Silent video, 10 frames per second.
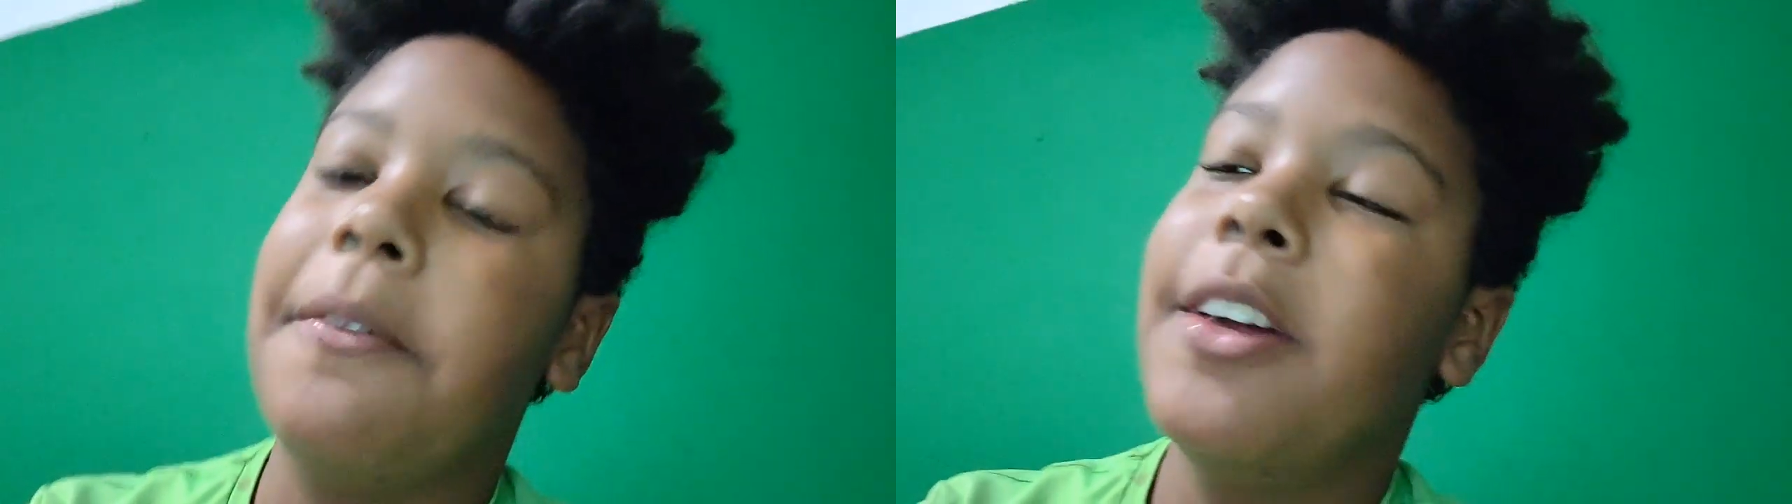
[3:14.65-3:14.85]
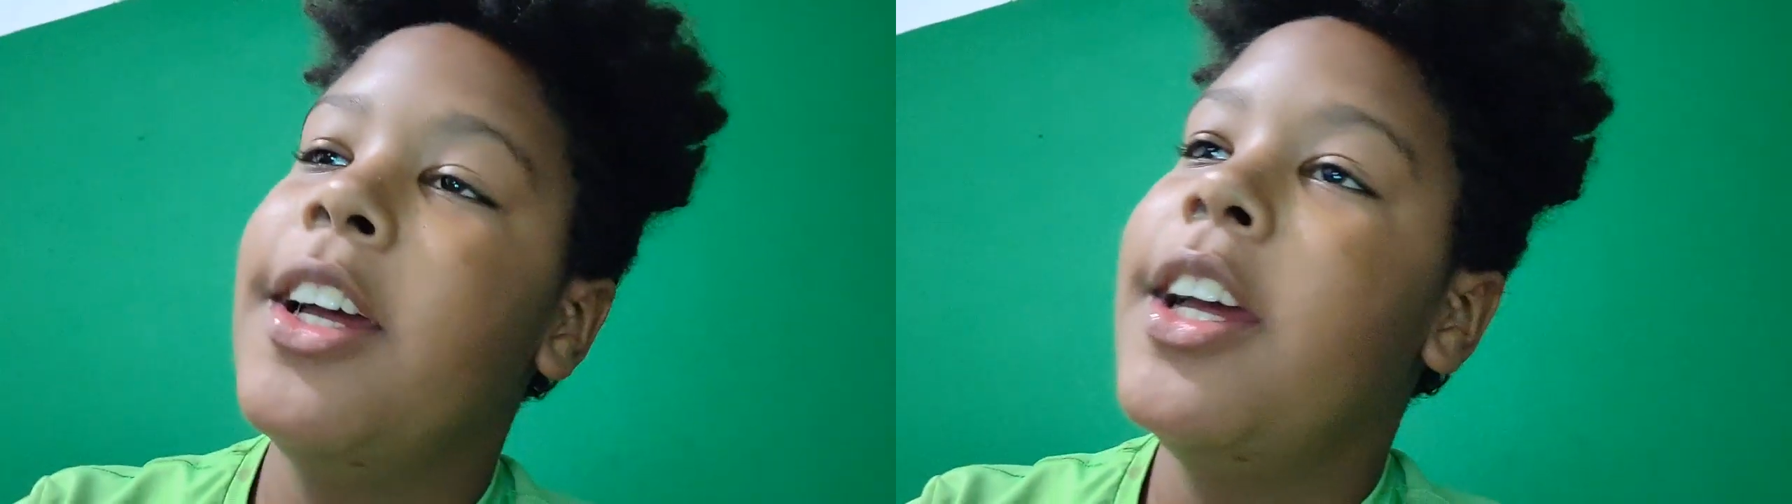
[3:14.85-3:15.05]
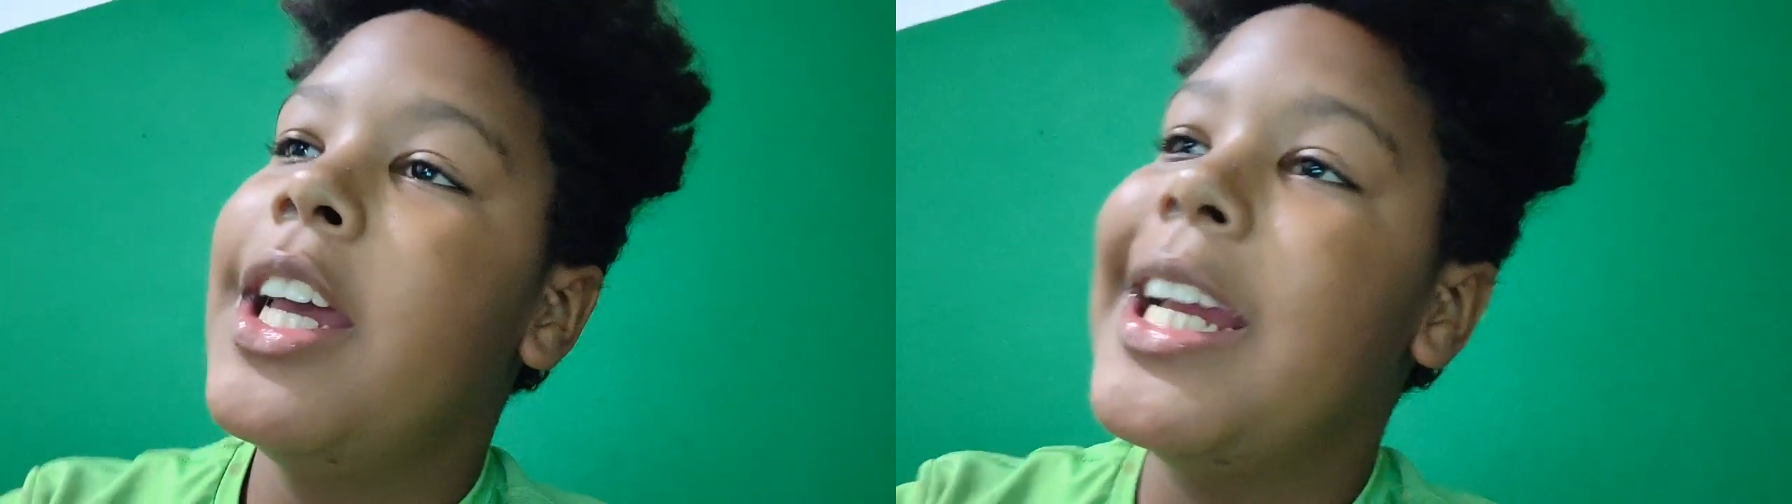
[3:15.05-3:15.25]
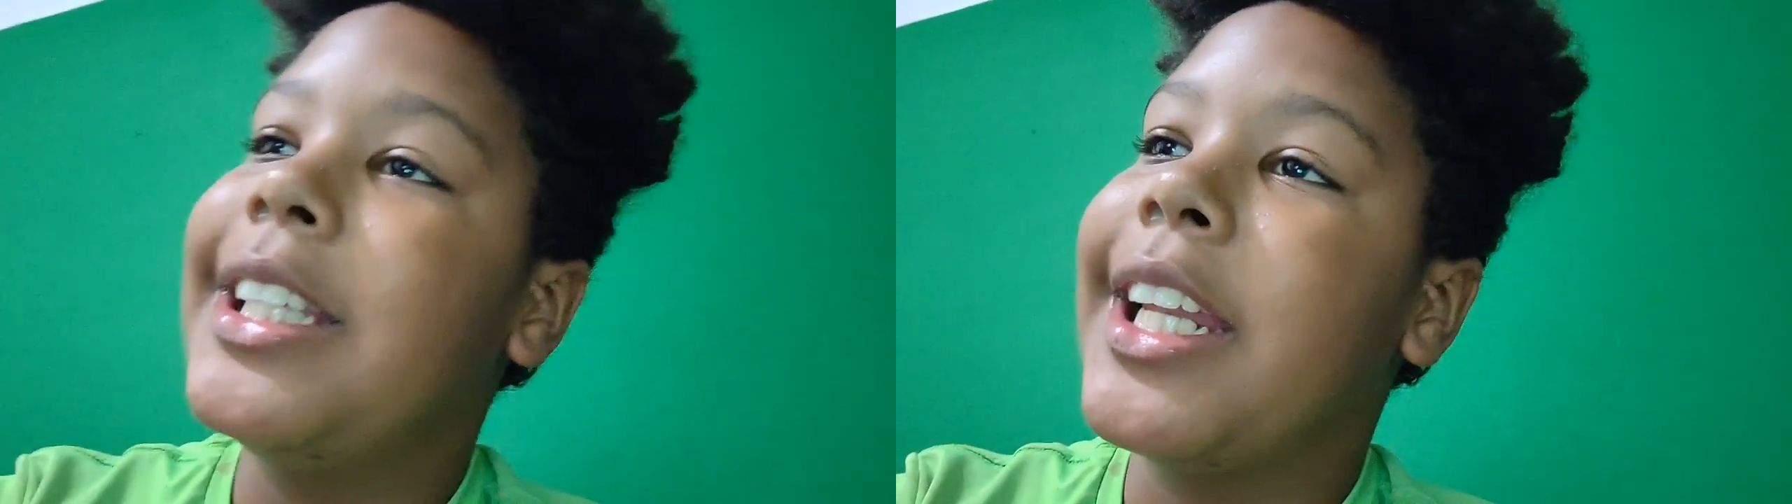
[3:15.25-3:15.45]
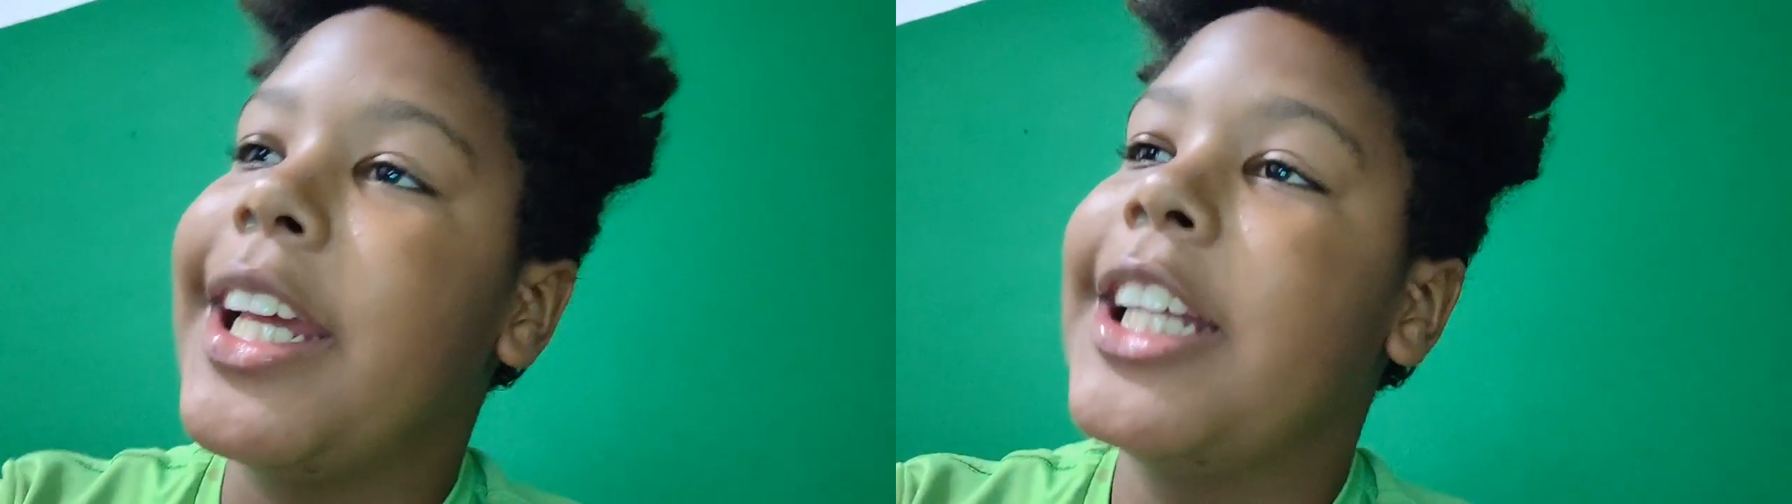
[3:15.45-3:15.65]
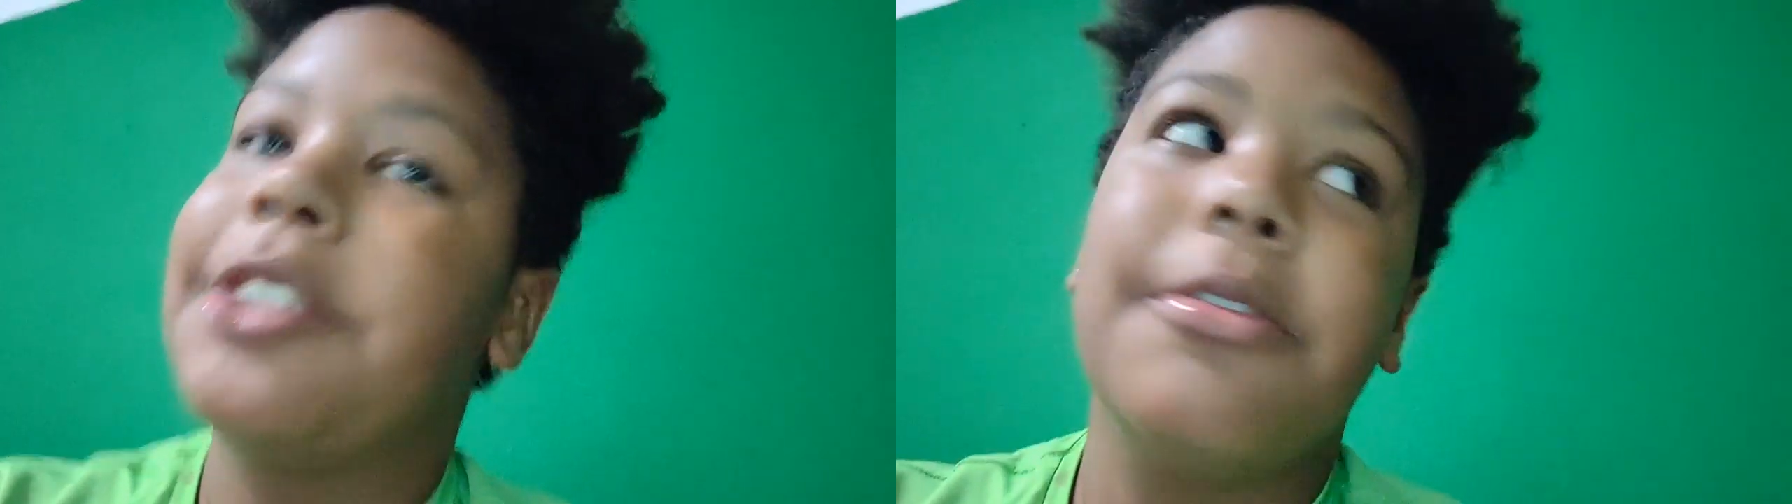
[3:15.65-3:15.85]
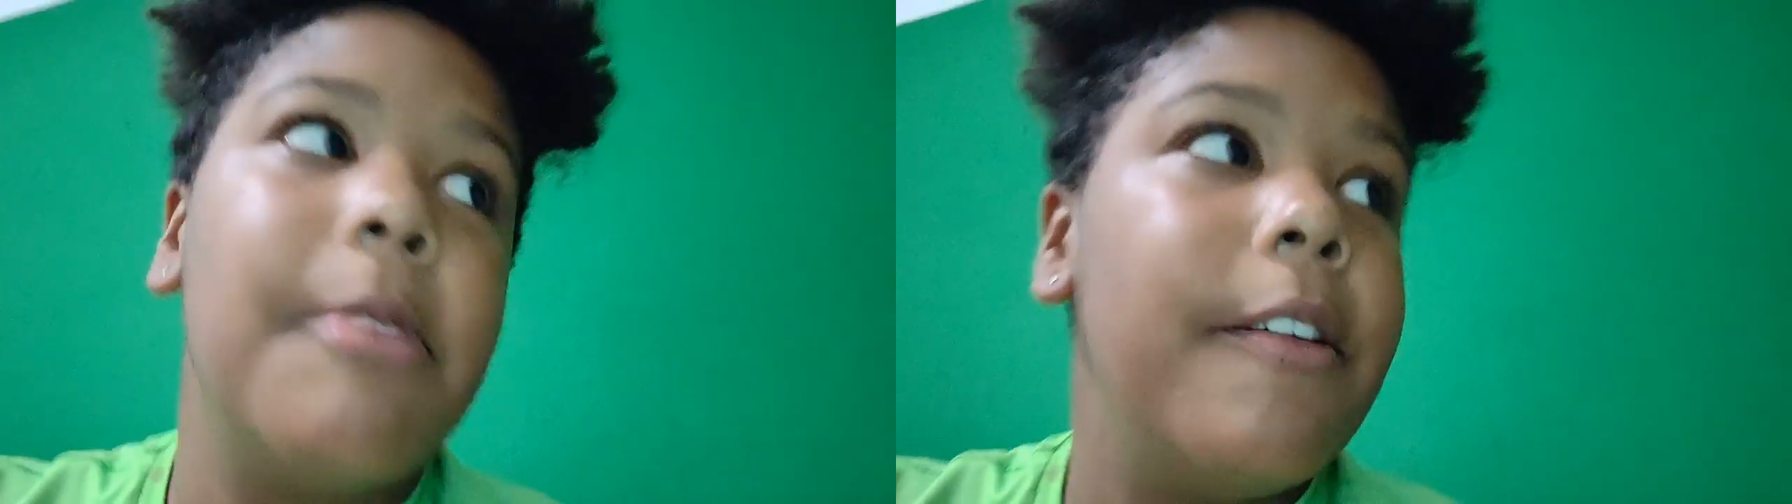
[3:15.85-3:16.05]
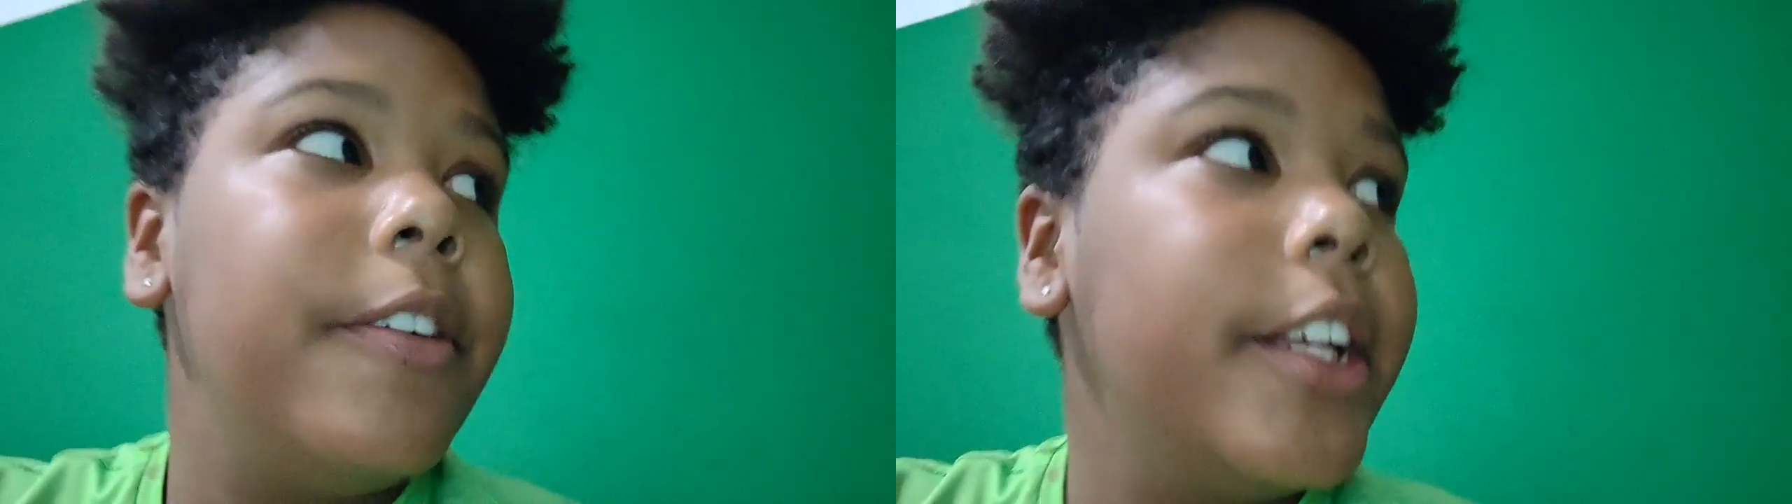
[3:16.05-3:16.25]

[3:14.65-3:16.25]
up, and then it ends with my